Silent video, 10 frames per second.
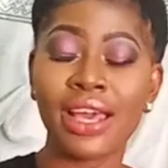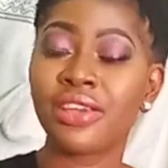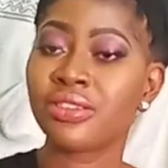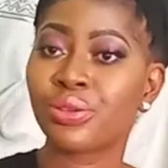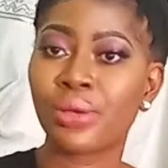their
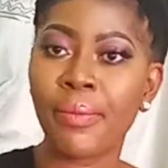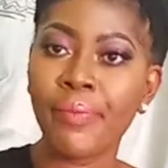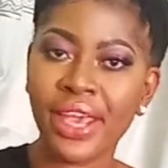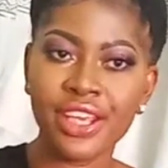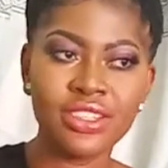
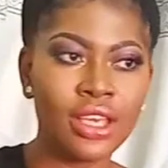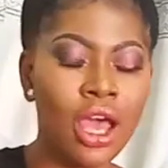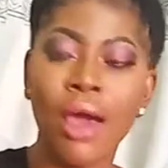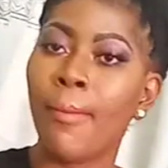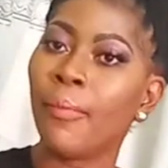Instagram page,
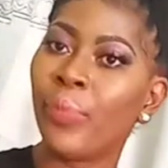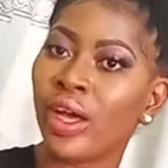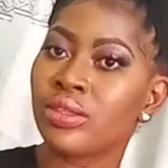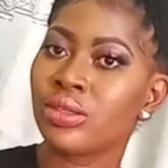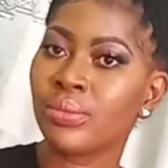
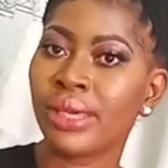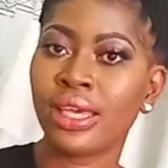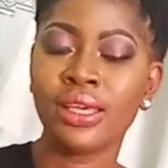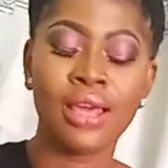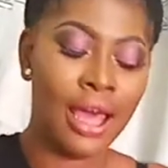but to
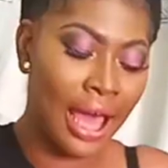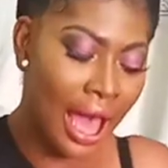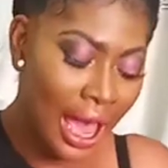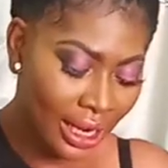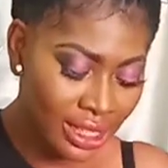me,
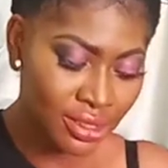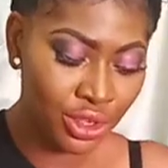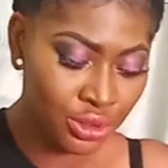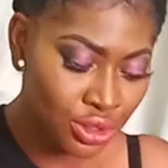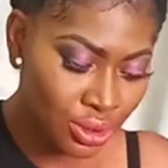Alex
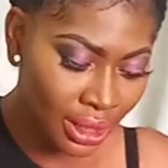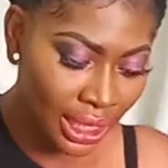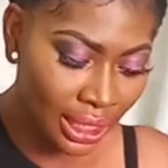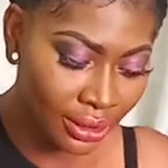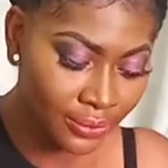
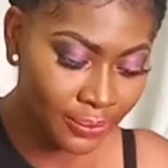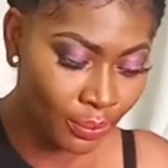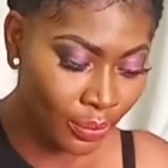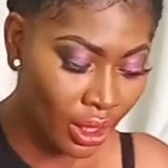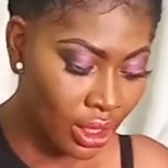Unusual
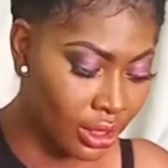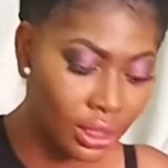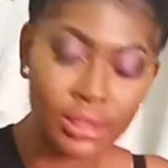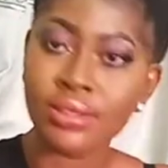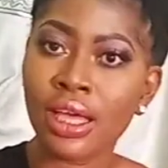
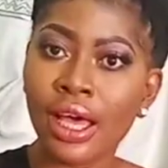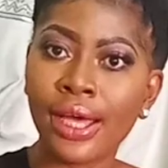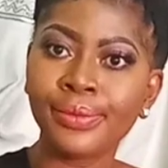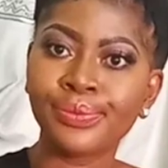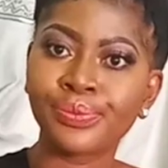is a
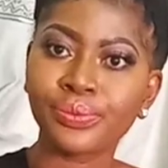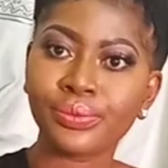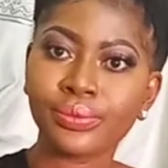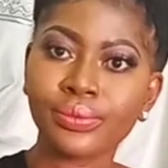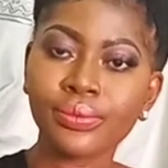uh,
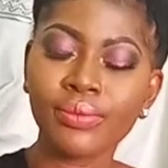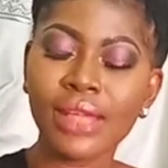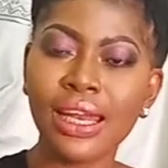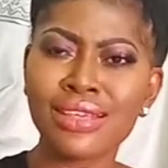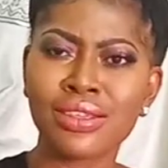
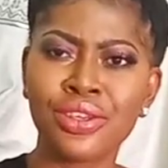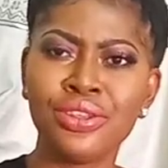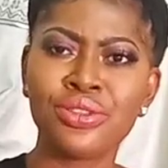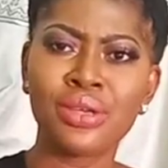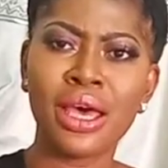Alex
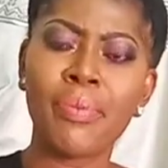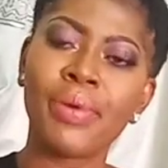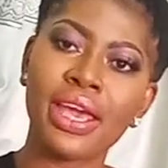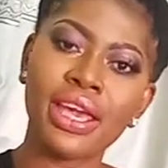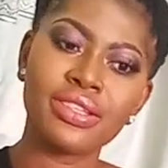Unusual
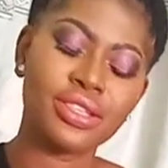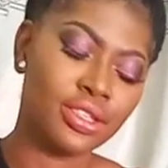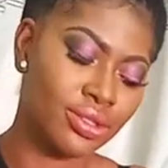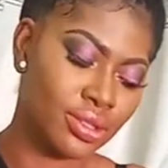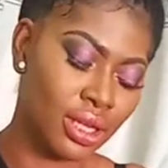page
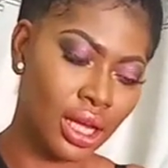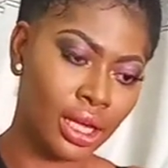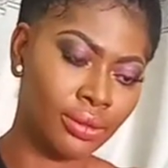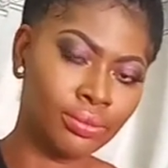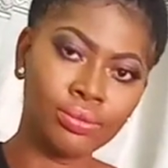is
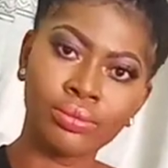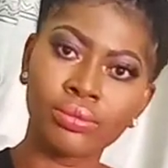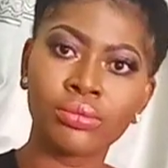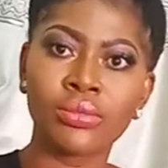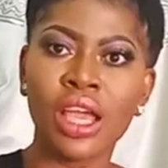uh,
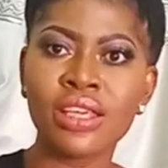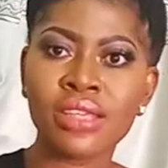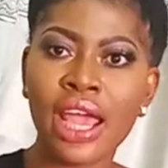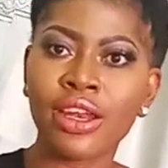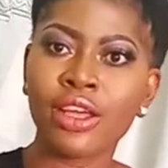
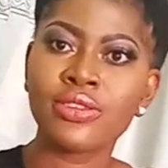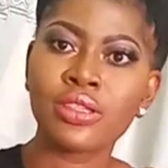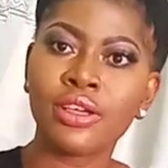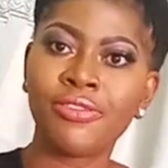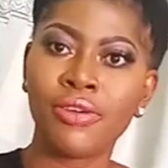it's kind of
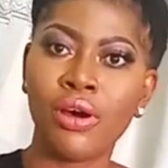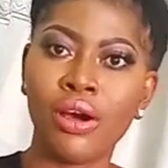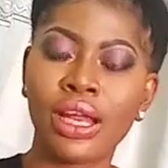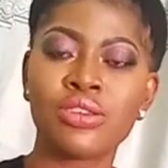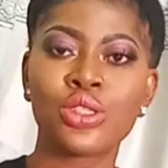so
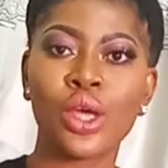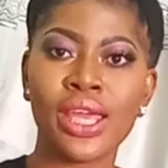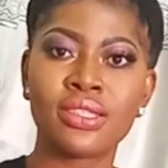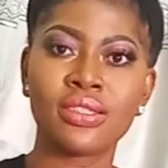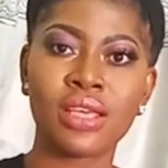fun and so
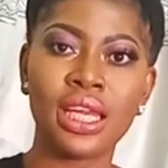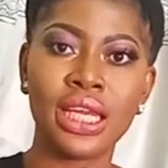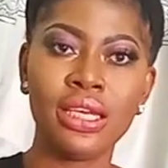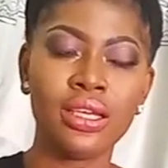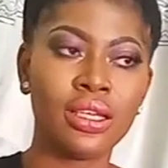
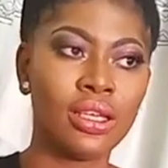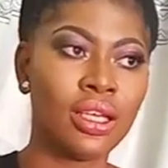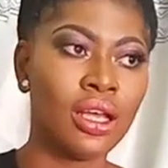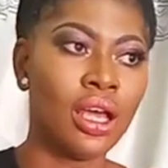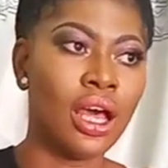entertaining,
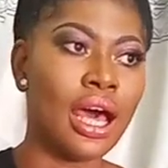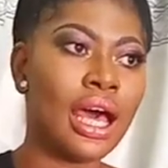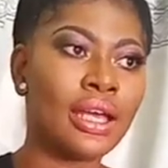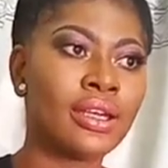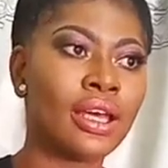
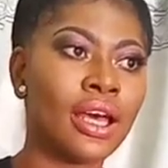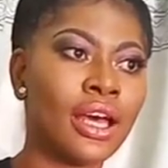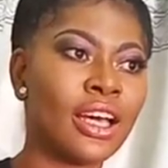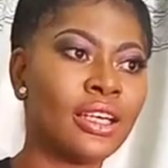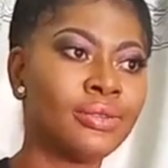and
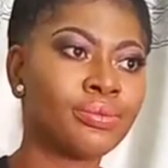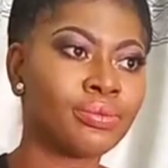uh,